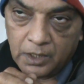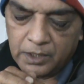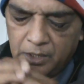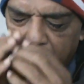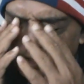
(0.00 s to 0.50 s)

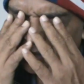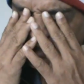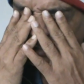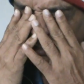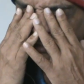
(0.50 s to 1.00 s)
He
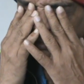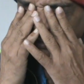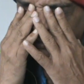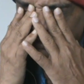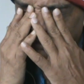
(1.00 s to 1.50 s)
is a
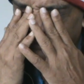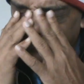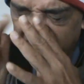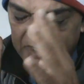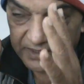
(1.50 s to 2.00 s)

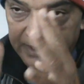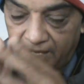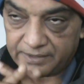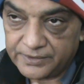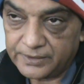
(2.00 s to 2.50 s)
legend
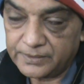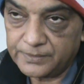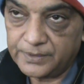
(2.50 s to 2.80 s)
actor.